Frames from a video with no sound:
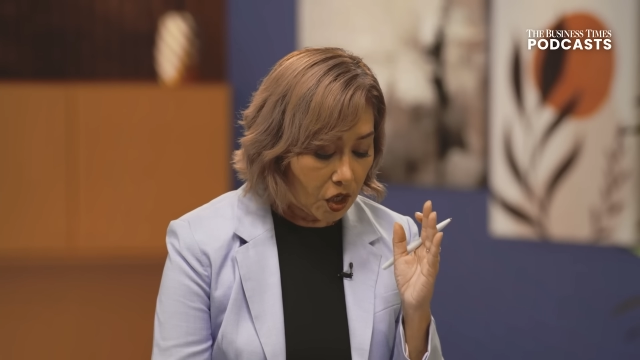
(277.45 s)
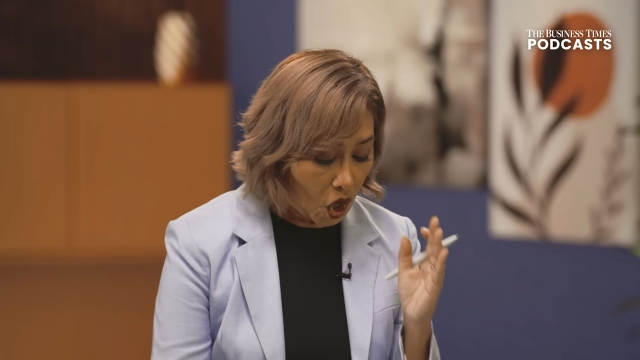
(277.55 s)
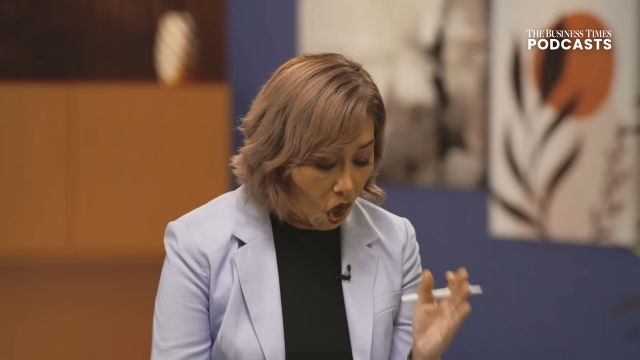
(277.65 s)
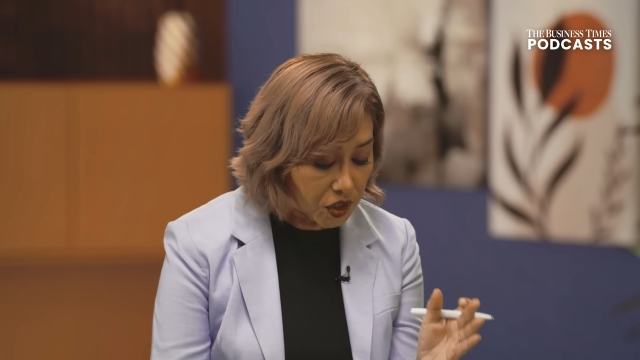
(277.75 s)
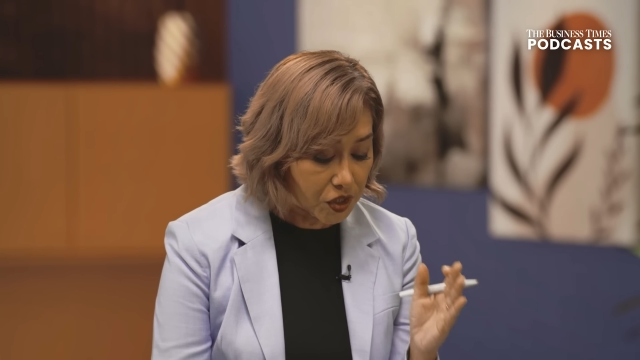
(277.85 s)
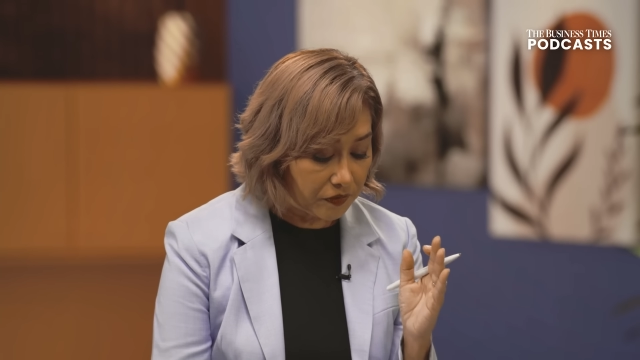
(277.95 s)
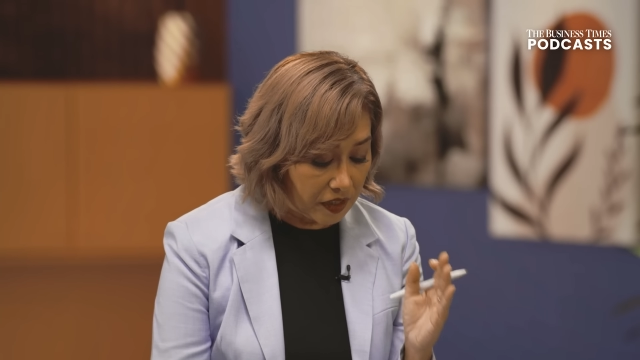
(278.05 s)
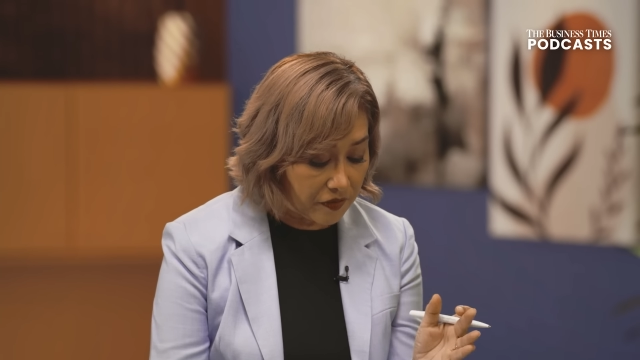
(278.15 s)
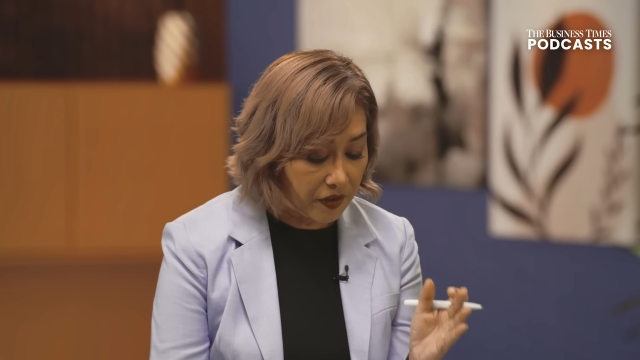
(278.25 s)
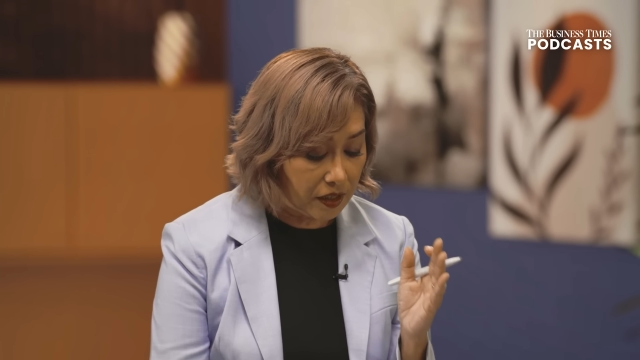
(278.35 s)
cost of
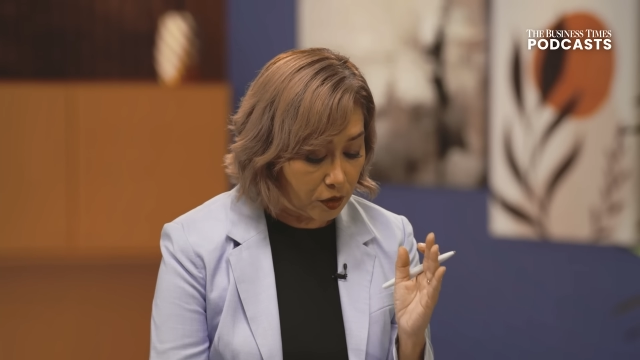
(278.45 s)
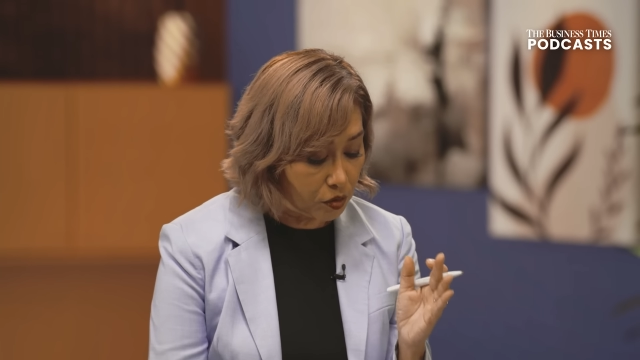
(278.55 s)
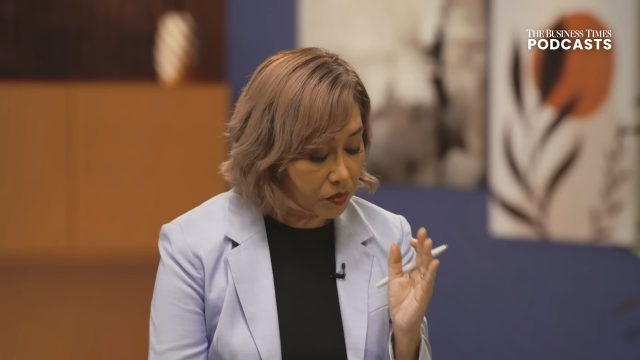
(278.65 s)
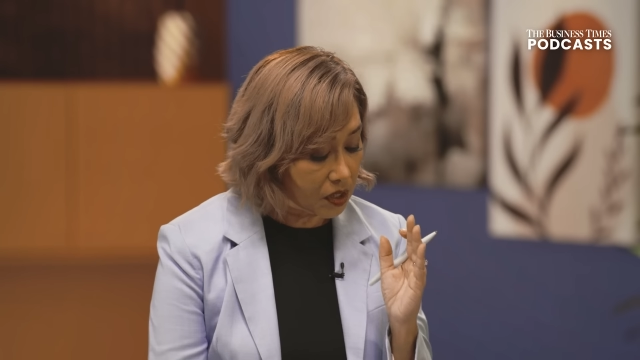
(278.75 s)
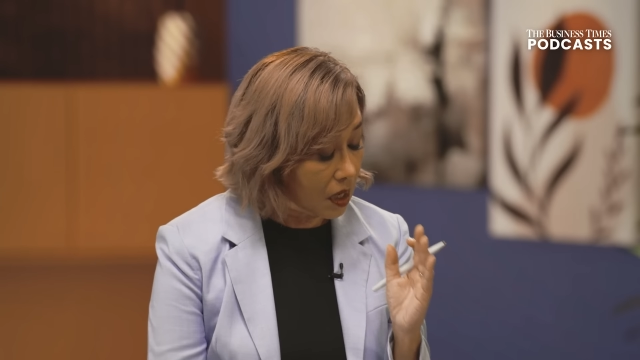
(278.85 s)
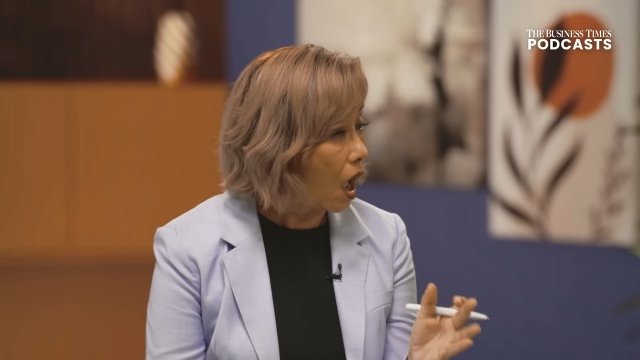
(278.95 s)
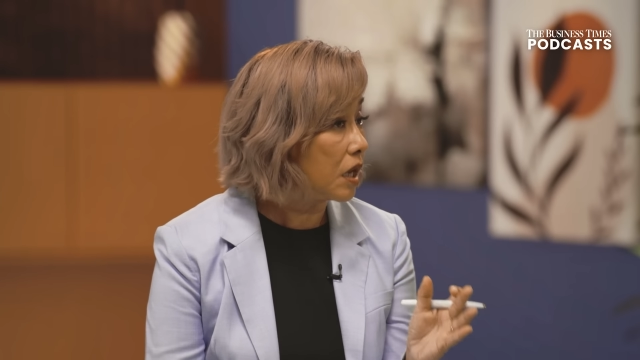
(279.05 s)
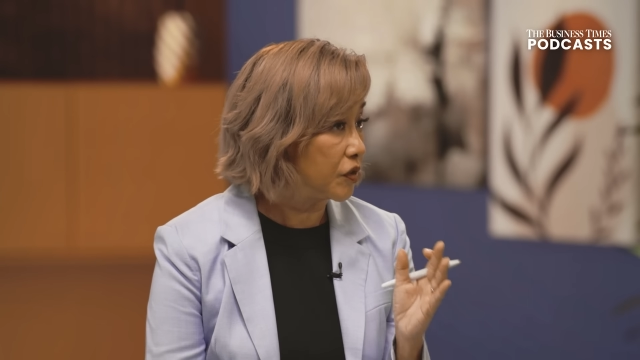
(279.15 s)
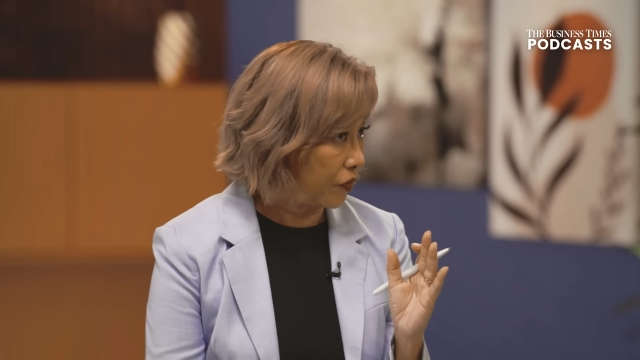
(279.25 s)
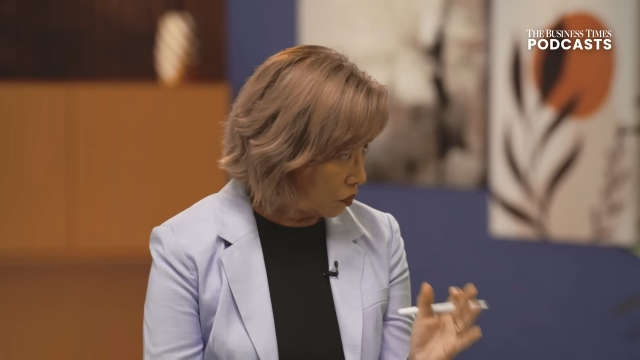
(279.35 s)
living looms
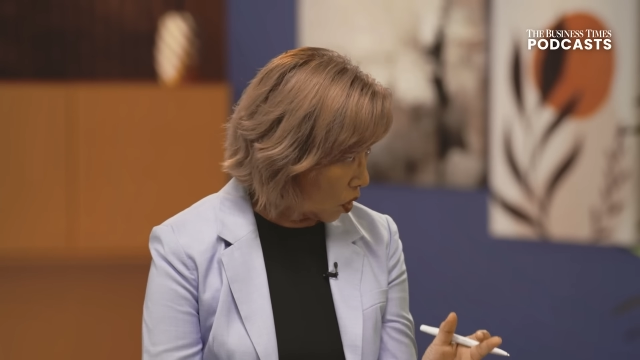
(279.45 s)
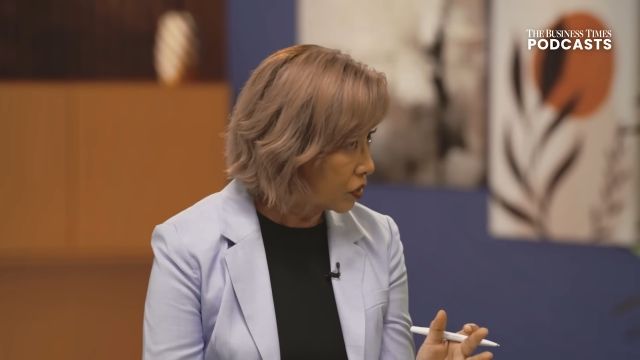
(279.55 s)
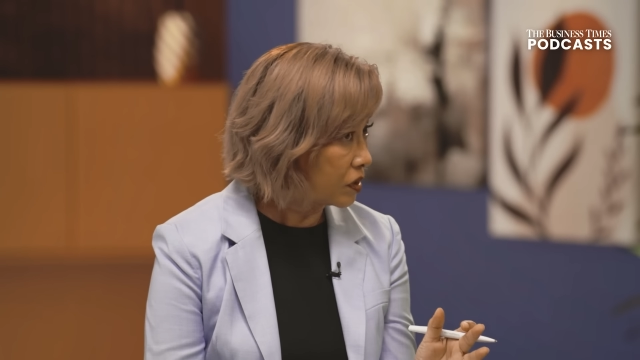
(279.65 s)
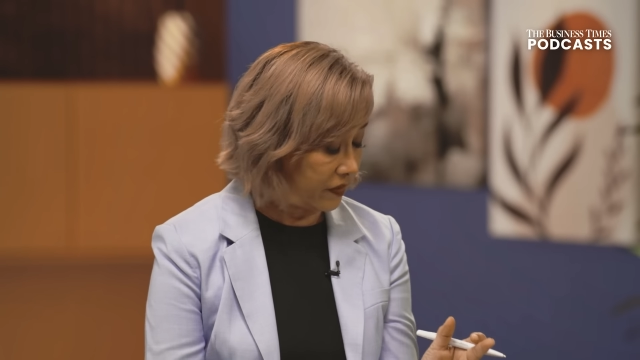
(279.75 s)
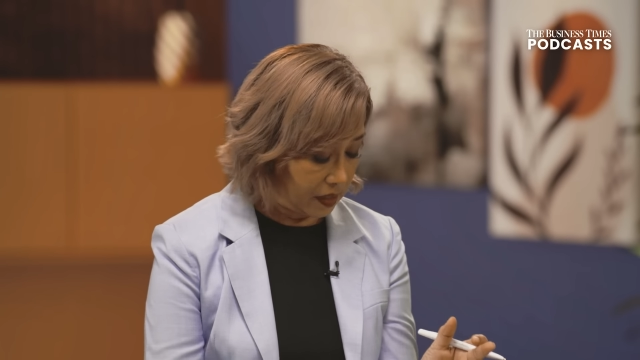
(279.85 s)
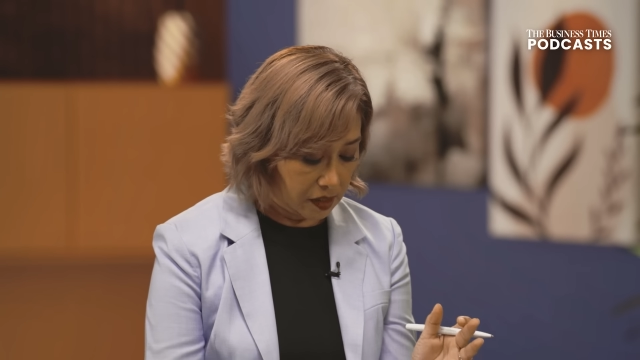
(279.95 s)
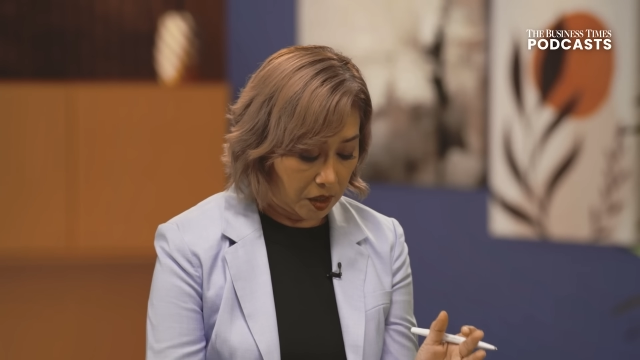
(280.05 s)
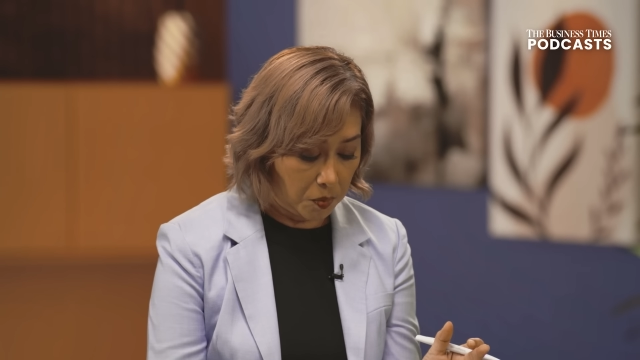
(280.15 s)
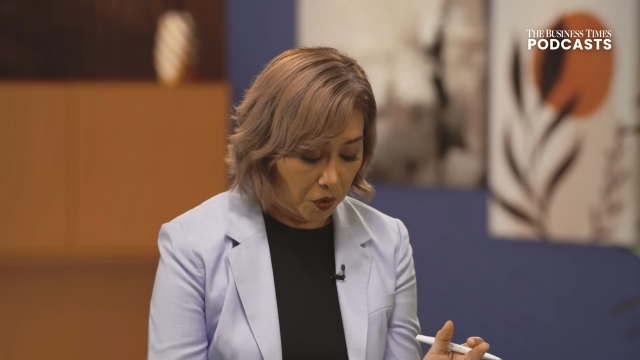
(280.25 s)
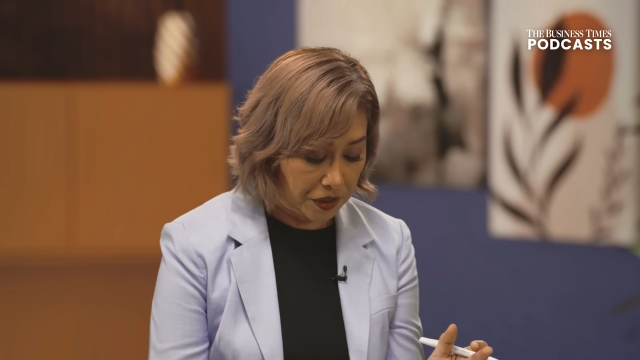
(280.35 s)
large for most of us
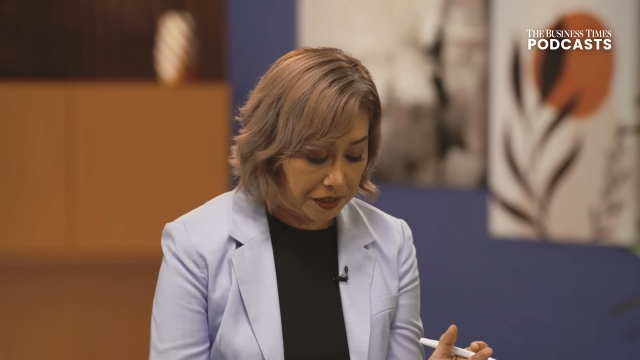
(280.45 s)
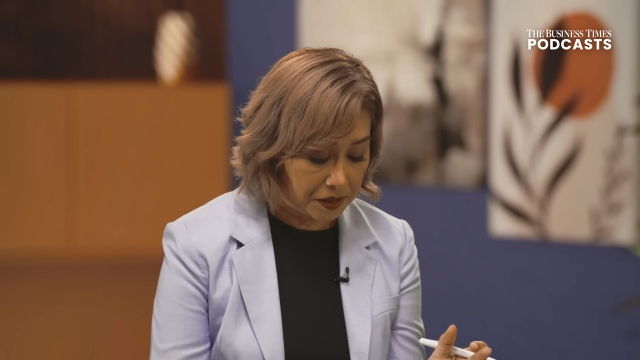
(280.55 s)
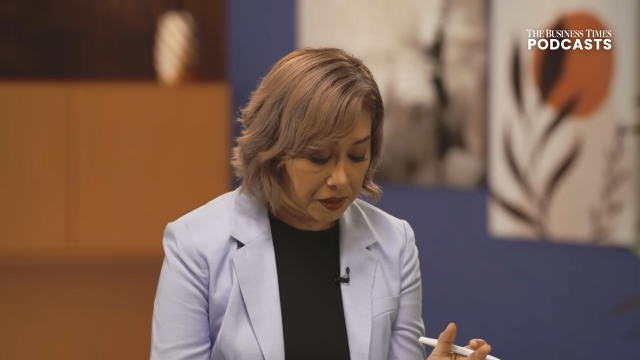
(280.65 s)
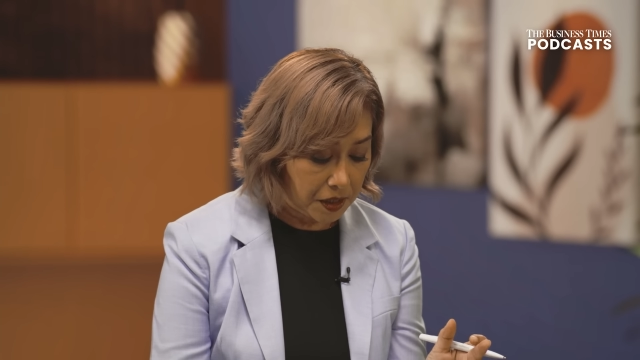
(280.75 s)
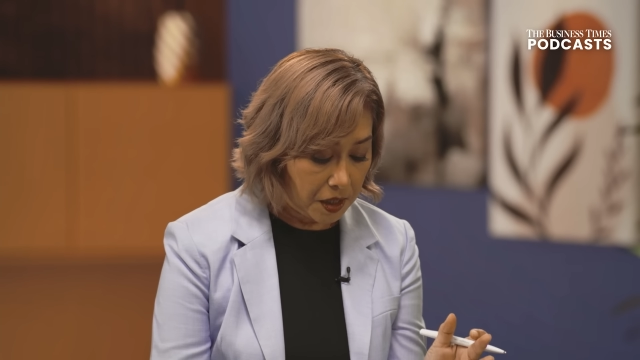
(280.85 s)
Singaporeans.